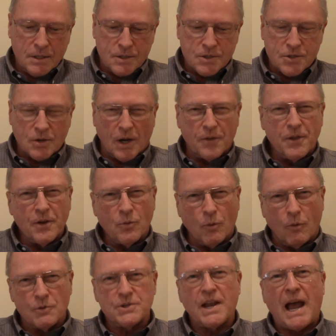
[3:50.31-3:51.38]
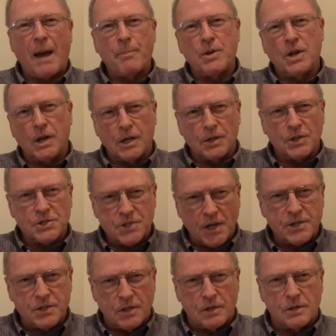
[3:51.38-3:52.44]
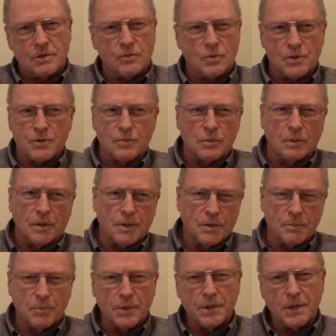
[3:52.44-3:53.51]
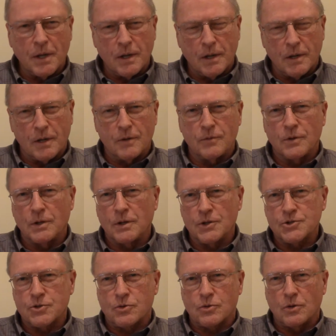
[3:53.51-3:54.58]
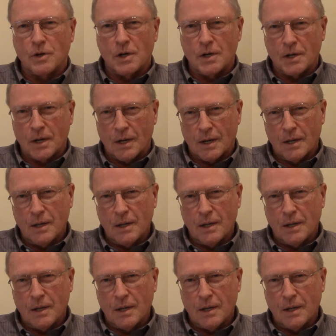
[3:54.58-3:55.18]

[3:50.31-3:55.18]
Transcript: So I think what was happening in the 60s was really the beginning of a strong